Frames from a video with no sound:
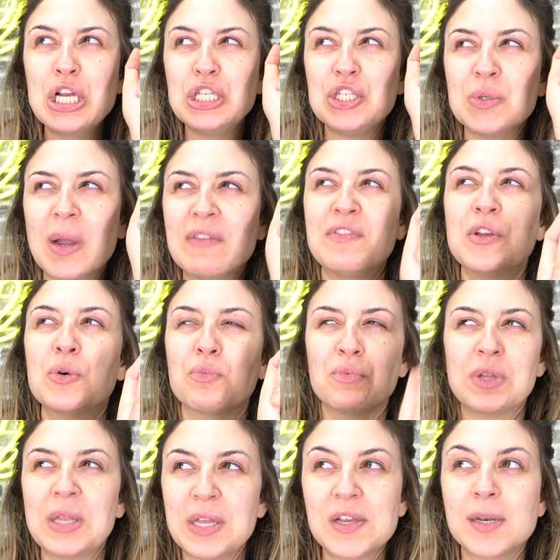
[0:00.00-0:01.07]
do I feel
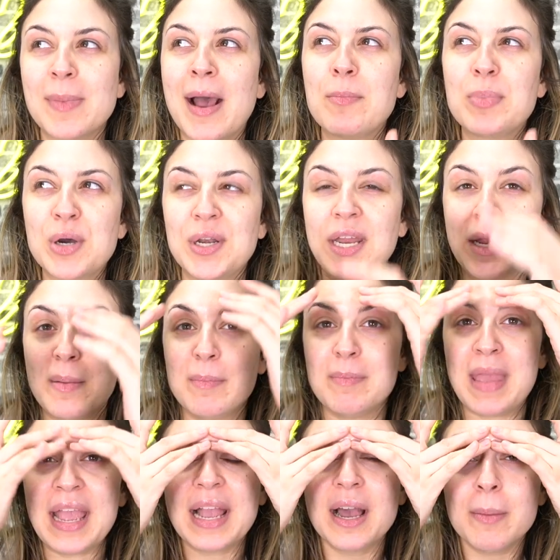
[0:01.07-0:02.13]
really good about putting
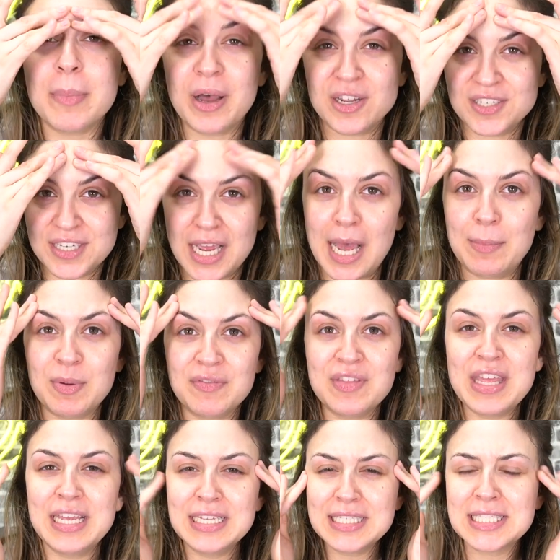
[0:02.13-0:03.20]
makeup on top of
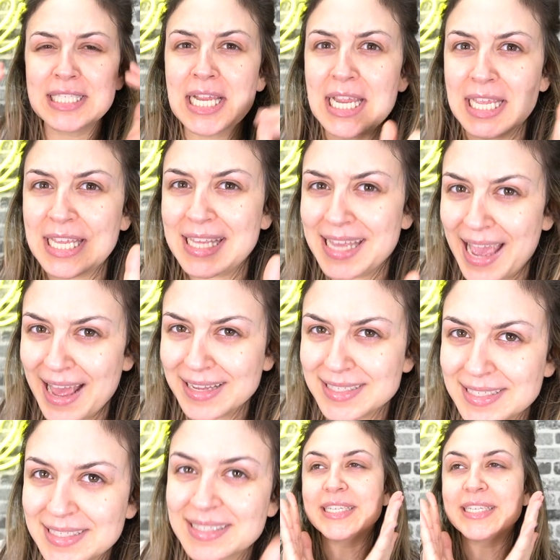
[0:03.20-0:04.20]
this? Yes.